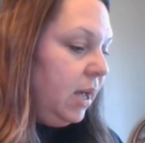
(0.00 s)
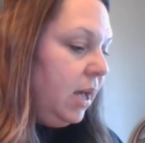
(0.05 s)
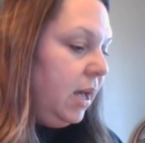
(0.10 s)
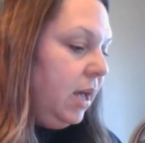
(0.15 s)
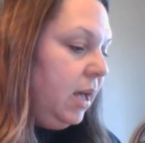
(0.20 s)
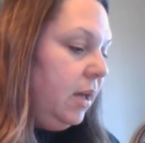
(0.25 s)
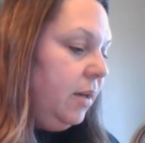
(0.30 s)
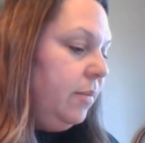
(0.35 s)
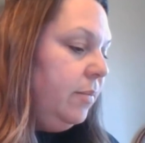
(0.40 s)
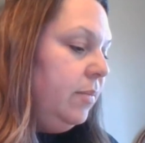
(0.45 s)

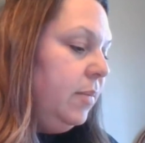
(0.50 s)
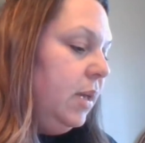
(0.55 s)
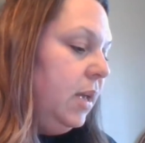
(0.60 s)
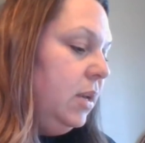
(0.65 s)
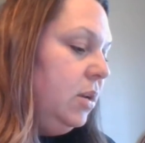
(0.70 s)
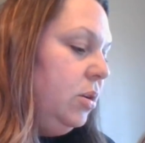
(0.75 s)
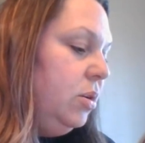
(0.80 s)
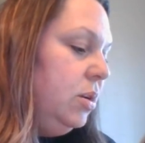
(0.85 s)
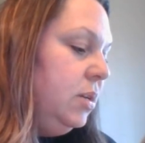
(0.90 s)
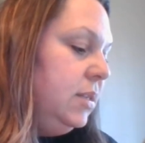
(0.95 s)
And
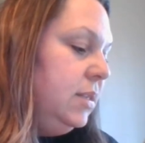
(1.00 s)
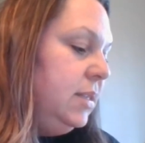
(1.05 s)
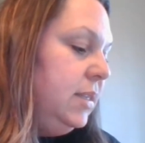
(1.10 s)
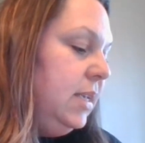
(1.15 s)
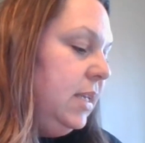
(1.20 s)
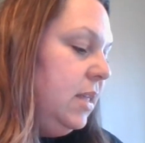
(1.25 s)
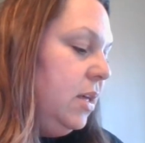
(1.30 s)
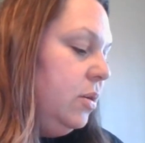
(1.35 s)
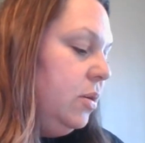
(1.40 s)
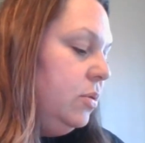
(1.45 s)
you can
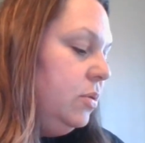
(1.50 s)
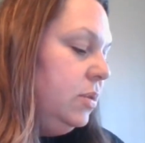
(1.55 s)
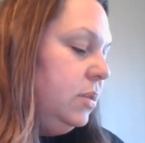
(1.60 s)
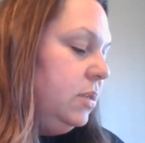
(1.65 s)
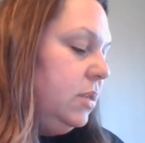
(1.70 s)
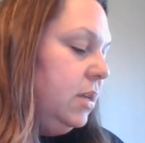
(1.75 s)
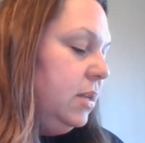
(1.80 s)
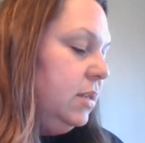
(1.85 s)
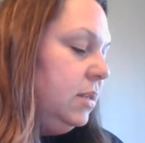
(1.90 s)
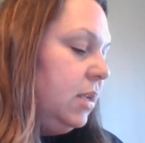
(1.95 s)
see those
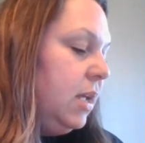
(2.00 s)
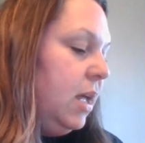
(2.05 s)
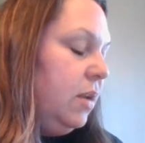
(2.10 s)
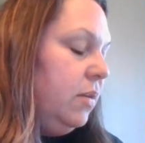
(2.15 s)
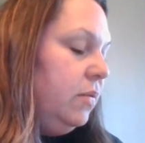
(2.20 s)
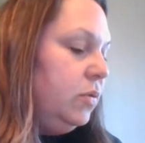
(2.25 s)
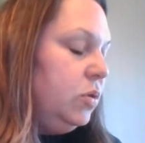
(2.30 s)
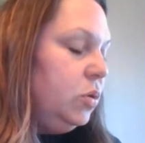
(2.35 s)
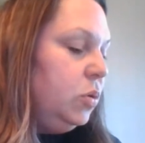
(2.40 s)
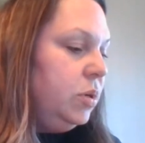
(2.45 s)
that's
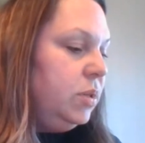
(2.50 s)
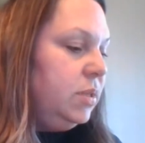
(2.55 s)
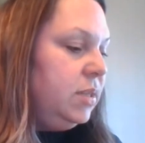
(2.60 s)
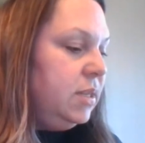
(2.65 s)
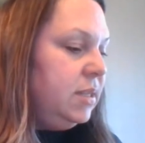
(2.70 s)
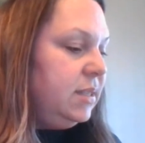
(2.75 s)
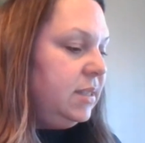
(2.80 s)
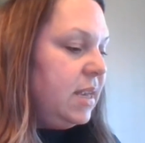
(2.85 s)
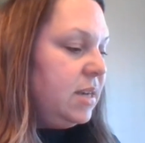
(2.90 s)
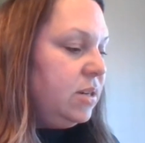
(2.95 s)
kind of towards
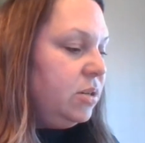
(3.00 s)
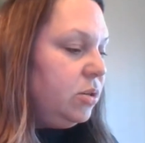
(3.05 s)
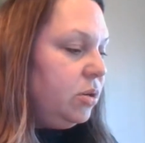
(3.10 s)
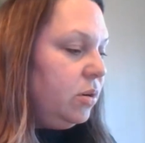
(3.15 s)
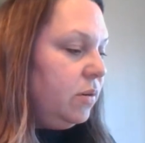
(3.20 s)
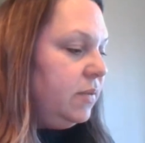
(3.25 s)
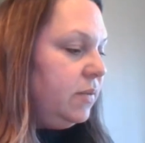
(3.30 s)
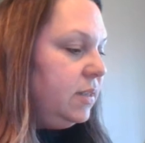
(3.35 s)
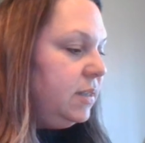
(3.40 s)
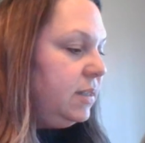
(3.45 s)
the
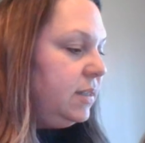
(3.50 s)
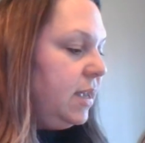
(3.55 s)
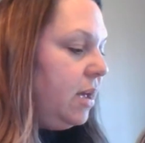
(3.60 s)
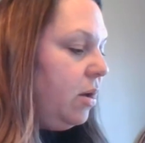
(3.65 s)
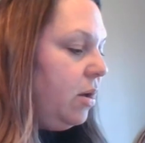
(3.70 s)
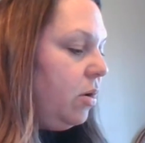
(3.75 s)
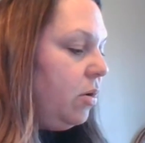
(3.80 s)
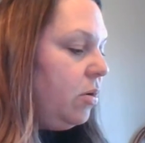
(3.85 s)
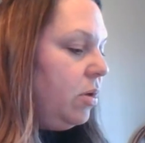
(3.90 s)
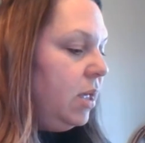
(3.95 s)
center of the
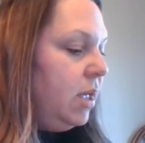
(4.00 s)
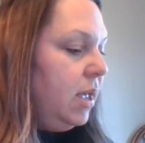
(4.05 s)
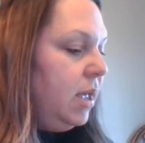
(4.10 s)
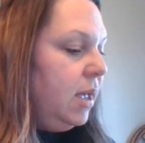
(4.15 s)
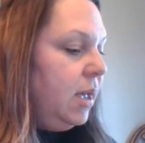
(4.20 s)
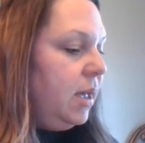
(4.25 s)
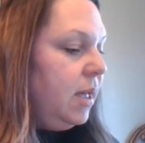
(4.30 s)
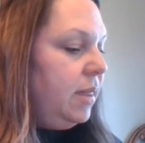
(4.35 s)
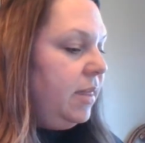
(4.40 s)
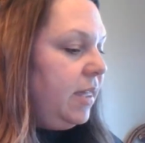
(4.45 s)
cell
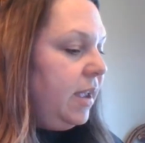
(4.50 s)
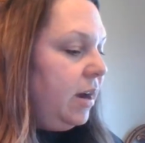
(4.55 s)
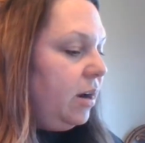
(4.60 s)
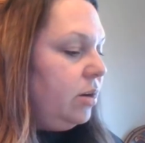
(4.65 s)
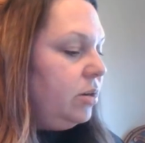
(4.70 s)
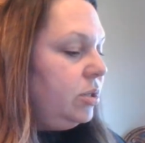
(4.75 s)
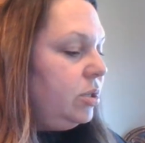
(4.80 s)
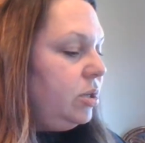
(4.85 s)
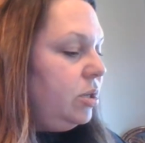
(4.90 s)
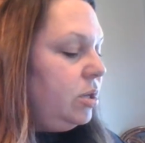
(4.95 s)

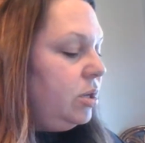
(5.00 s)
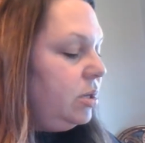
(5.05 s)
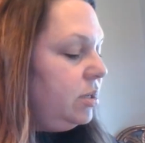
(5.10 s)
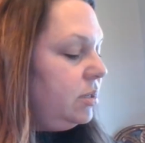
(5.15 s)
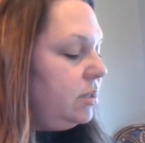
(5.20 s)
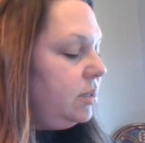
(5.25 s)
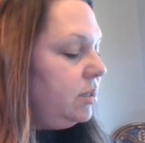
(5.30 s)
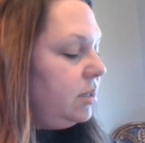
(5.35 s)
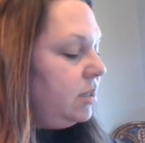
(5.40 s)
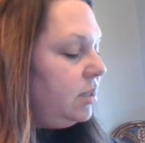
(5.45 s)
there. So
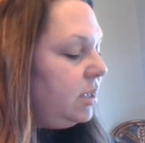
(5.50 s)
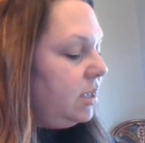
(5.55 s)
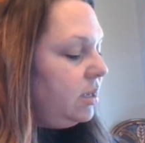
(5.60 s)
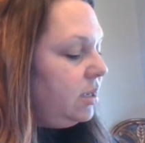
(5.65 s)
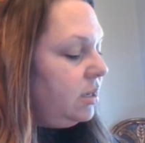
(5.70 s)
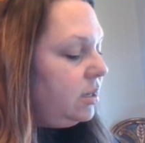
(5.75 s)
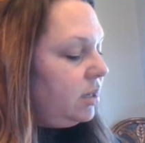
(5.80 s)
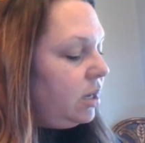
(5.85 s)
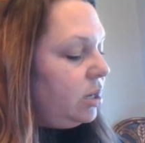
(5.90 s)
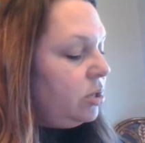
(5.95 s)

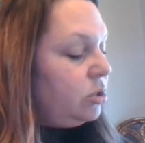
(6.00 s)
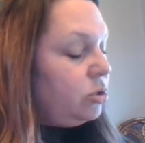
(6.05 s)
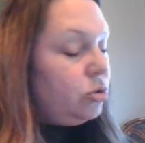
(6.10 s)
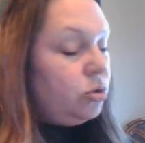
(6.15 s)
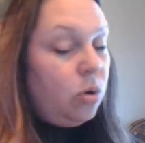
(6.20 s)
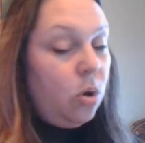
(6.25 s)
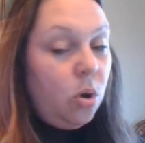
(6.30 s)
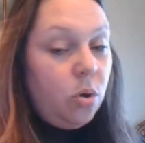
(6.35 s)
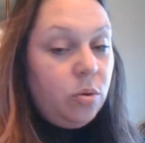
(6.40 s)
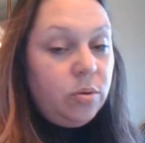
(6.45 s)
the
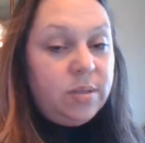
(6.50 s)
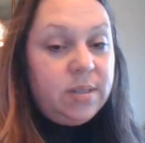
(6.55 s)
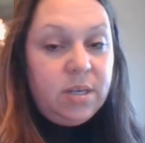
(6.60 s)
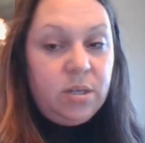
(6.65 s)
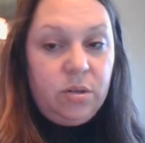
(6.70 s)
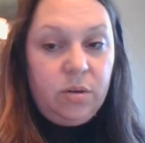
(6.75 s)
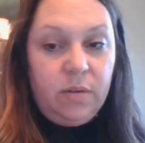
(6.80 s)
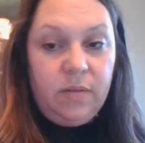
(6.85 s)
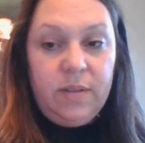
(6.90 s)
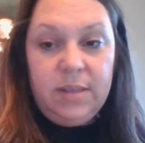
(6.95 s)
control
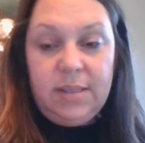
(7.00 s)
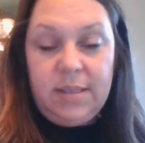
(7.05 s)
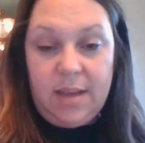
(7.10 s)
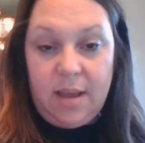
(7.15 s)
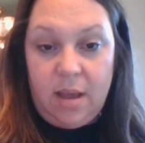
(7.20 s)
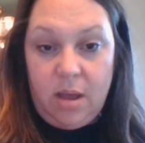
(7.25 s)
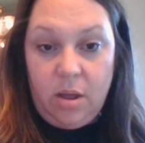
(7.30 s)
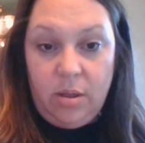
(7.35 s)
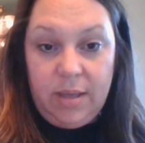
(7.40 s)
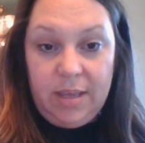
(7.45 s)
center of the
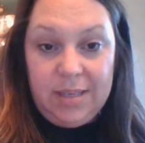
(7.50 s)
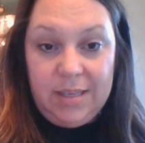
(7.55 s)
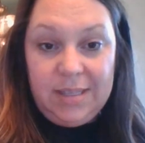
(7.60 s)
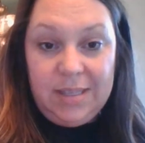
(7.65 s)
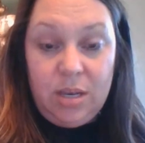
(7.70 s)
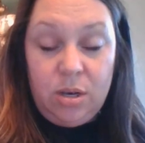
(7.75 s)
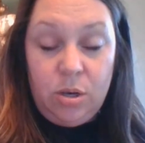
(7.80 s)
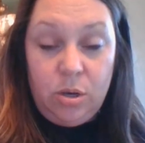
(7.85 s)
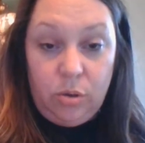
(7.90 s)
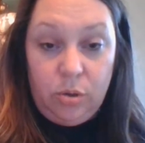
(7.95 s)
cell is
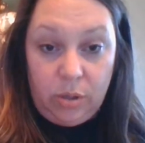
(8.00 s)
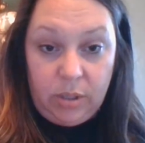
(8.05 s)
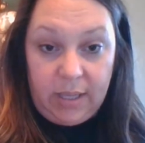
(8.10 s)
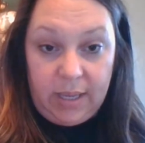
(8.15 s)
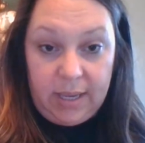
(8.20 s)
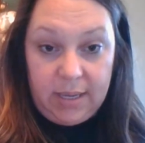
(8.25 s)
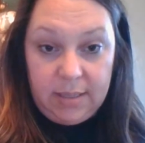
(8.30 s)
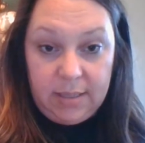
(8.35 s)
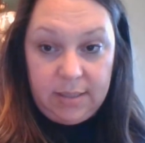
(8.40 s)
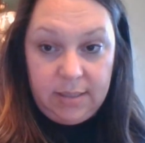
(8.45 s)
the
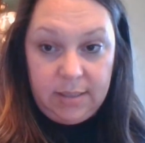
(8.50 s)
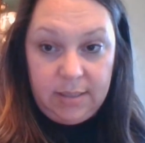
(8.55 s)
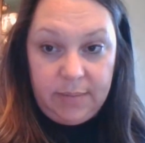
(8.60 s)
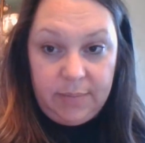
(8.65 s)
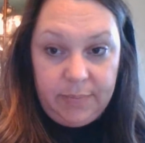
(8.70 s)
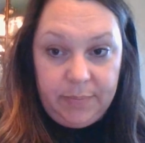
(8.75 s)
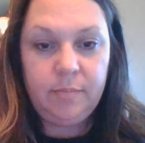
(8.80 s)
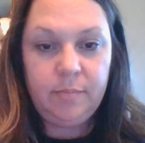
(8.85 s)
nucleus.